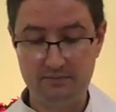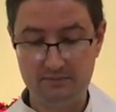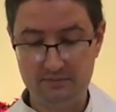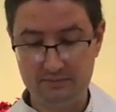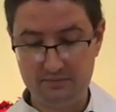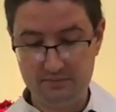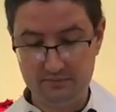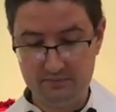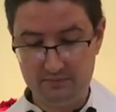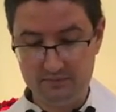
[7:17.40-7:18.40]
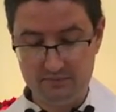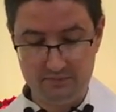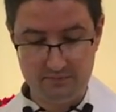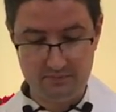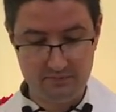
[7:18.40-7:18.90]

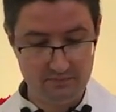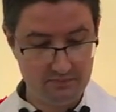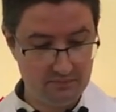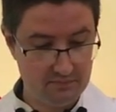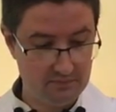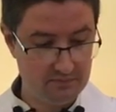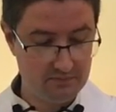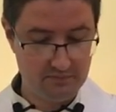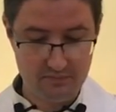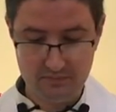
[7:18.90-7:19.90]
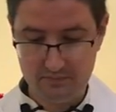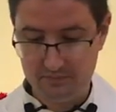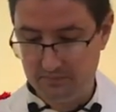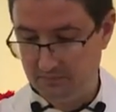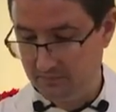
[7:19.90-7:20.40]

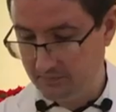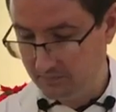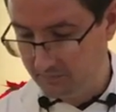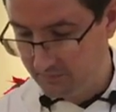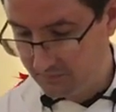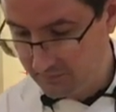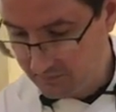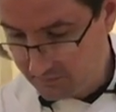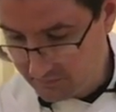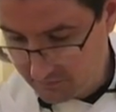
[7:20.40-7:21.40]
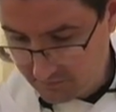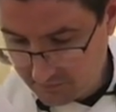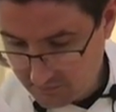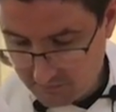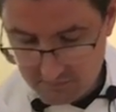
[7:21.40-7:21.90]

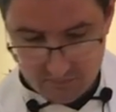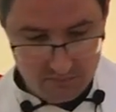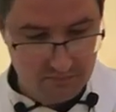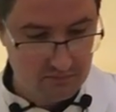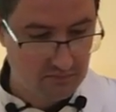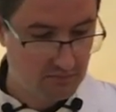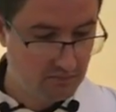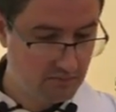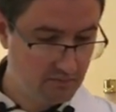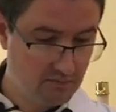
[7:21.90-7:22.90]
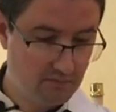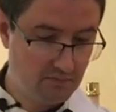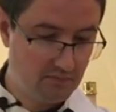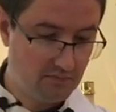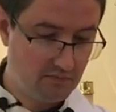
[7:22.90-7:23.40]

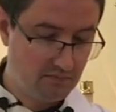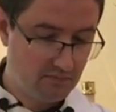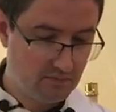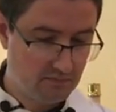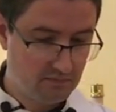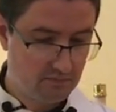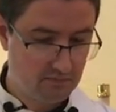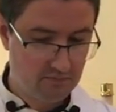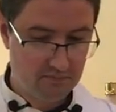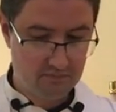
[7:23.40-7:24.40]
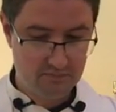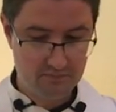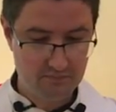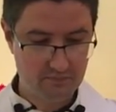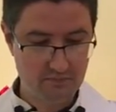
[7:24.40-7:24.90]

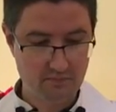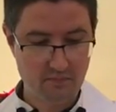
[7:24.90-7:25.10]
Nobody speaks.